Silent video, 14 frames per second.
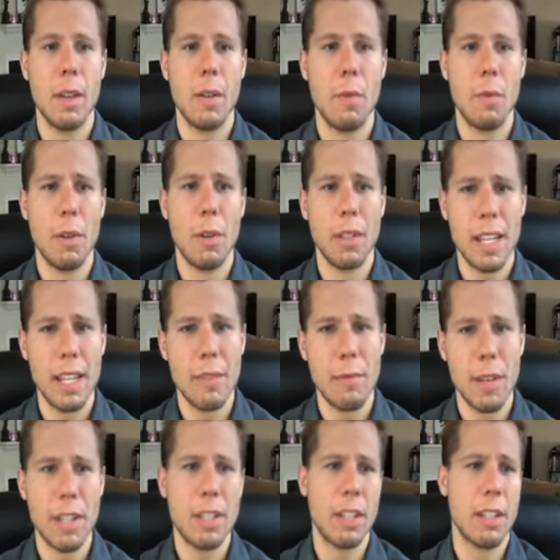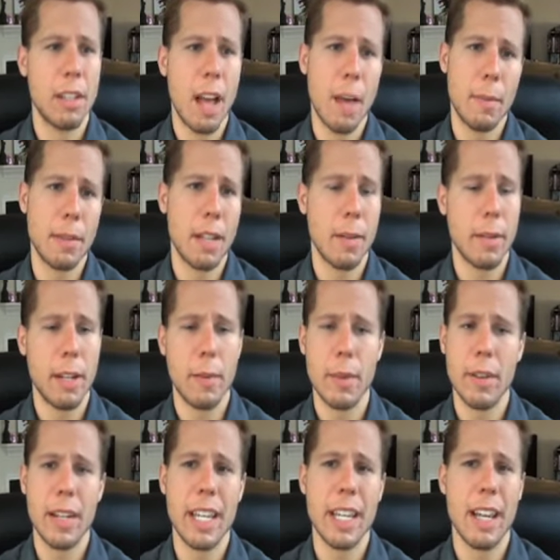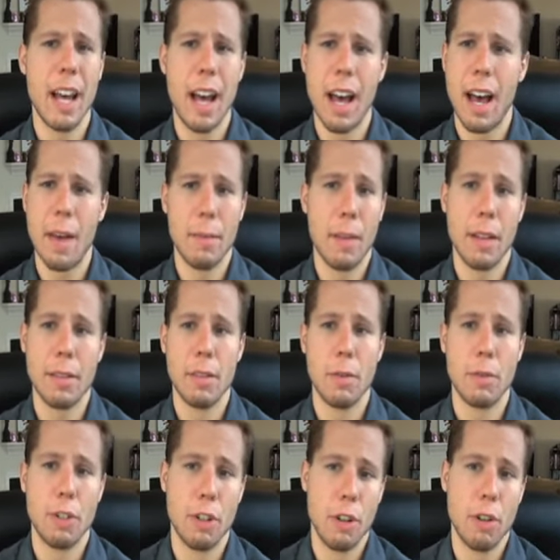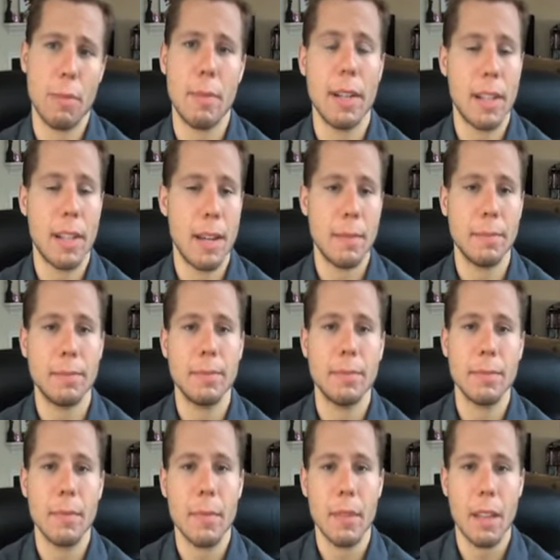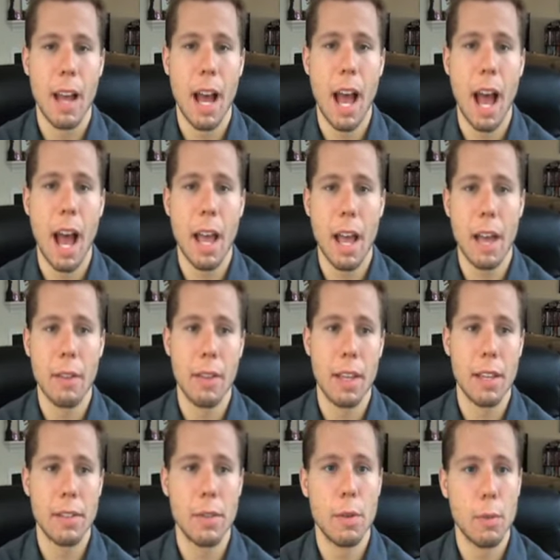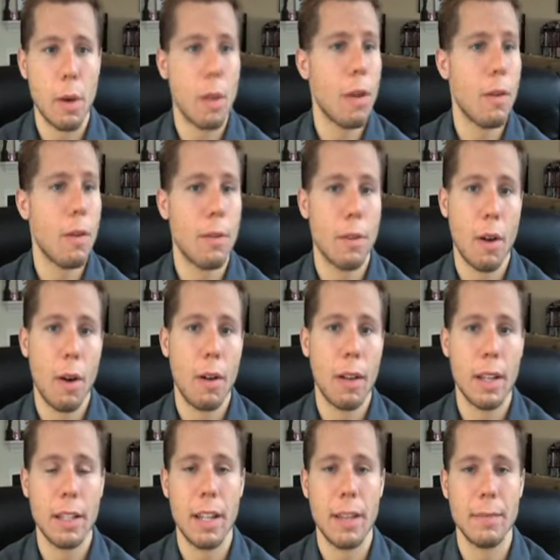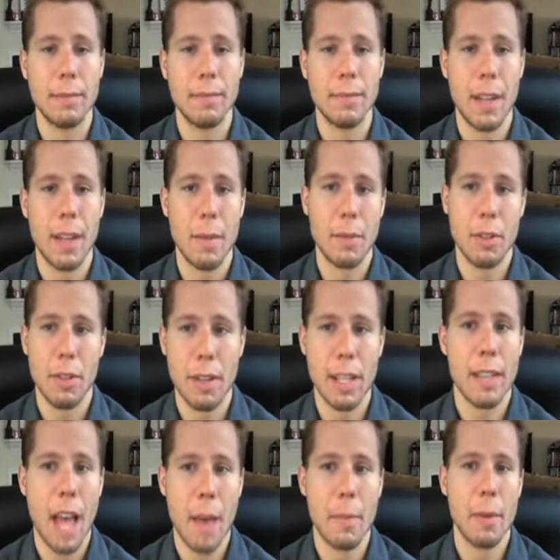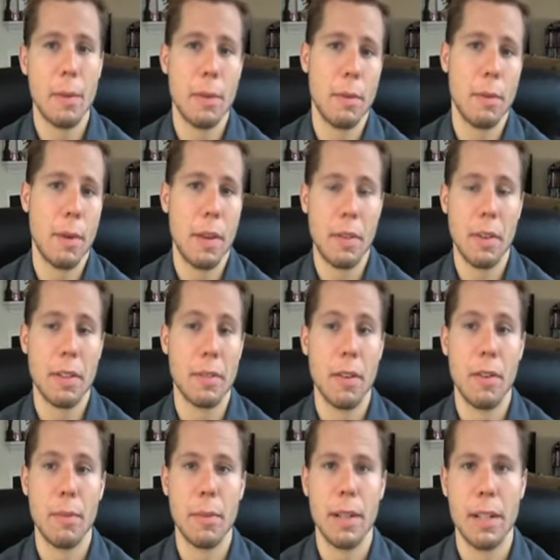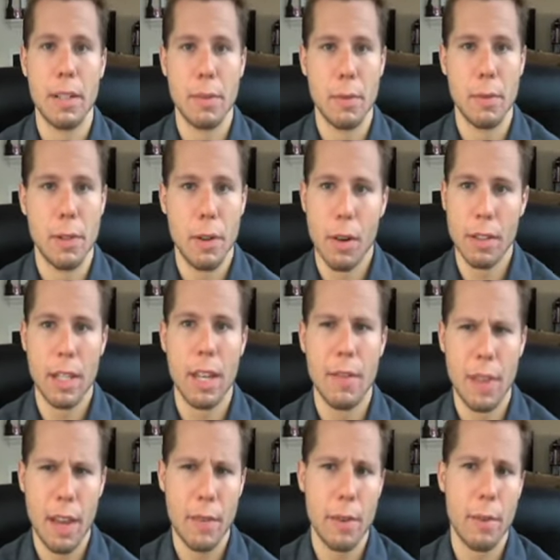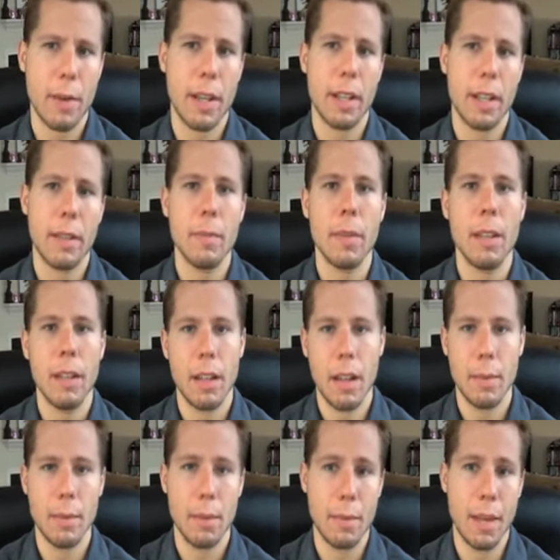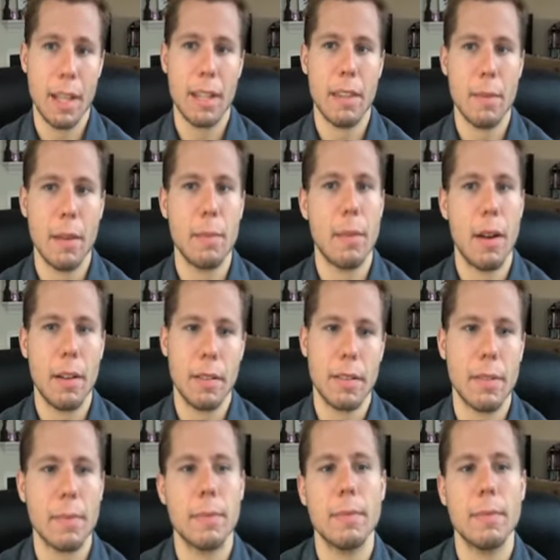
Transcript: will he reach the top in WWE? I'm not so sure, but um, I, I think he's doing well overall, and um, I'm sure he's happy with the way things are going because when you're on TV every week, um, you're making the big bucks.